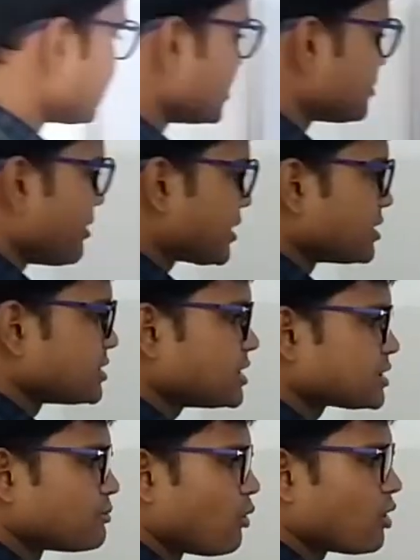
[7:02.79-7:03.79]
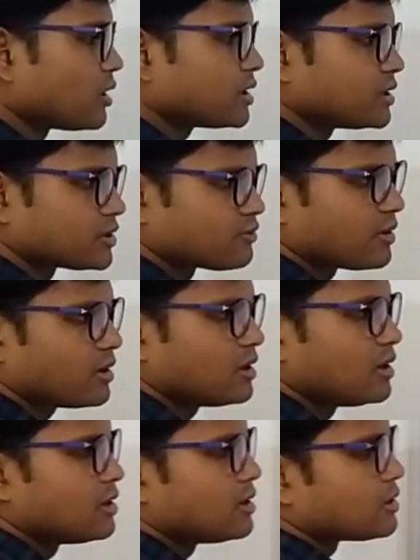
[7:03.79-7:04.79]
this vector is smaller than this one,
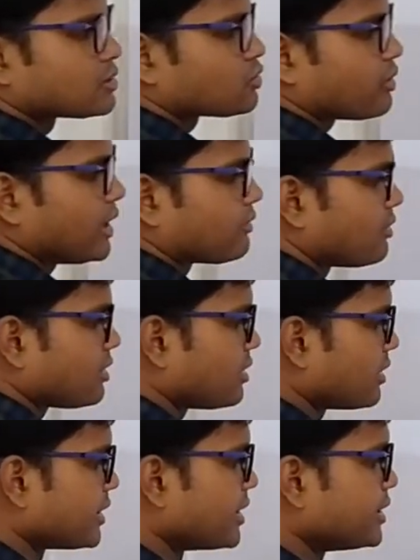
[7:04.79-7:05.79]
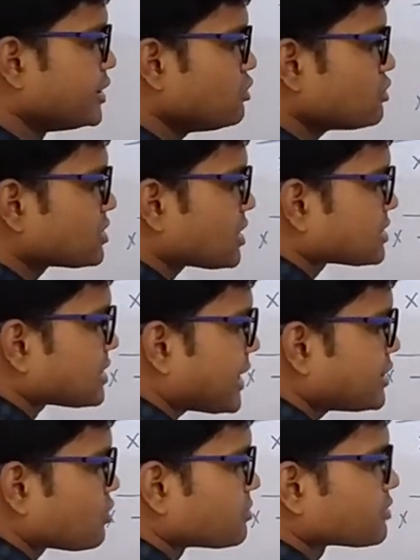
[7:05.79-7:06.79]
so it will reduce the
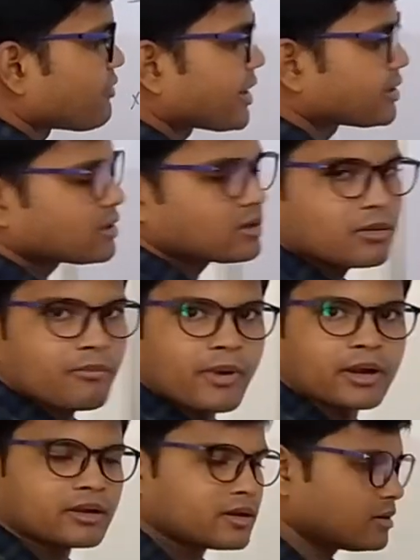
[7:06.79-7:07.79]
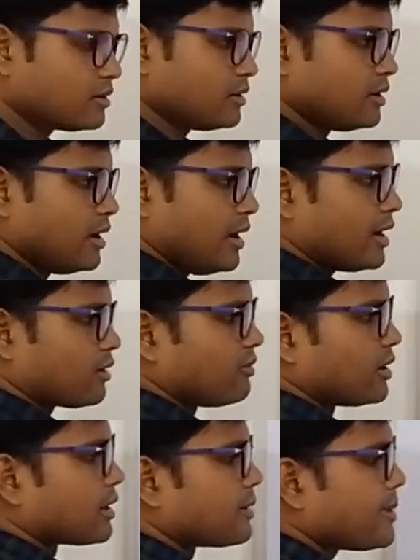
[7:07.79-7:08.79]
size of the vector, but it
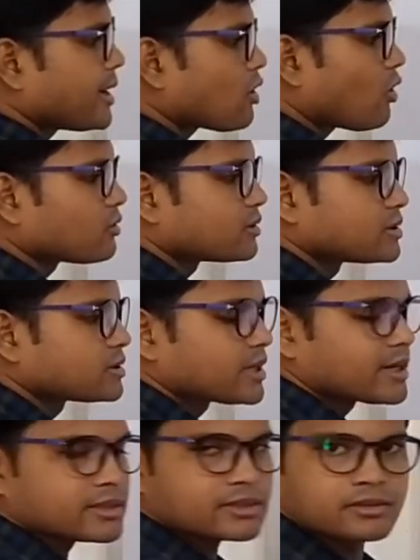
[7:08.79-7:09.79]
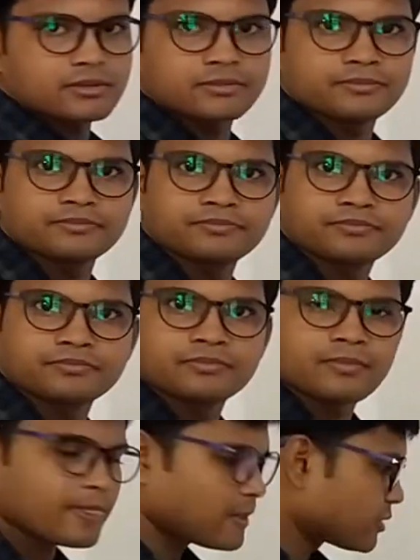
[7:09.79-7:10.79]
will remain on this direction.
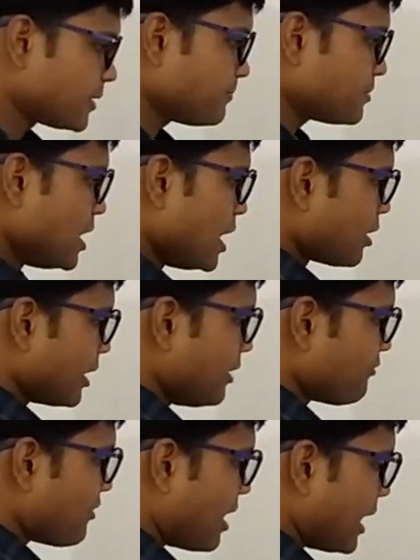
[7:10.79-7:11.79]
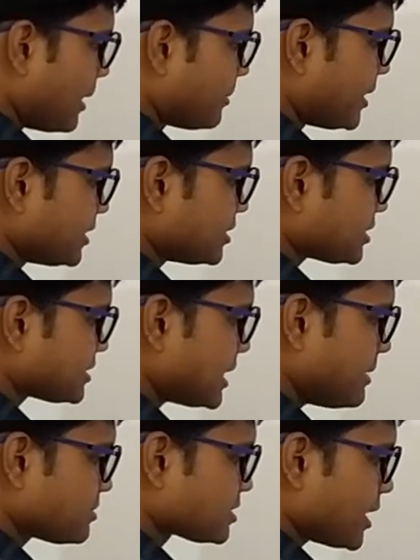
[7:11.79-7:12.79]
Okay. Now if I am taking the
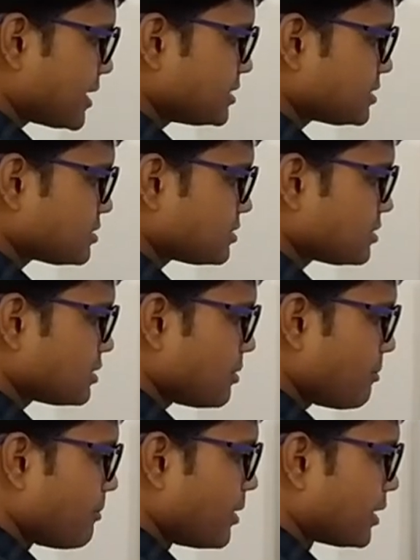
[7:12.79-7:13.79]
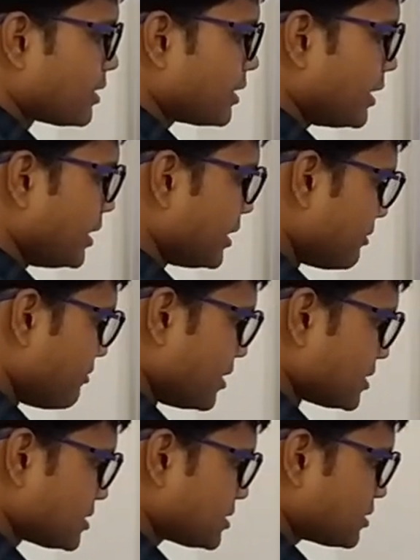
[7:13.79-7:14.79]
same size but in
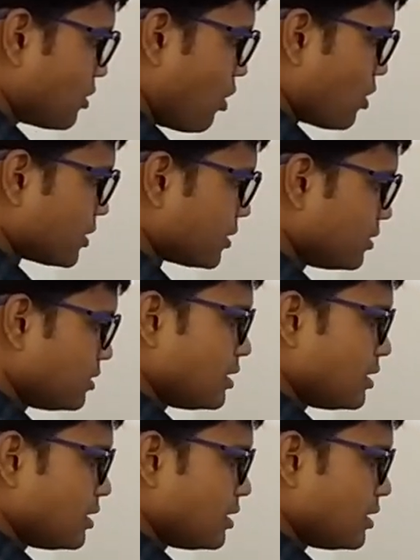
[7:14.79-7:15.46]
reverse order,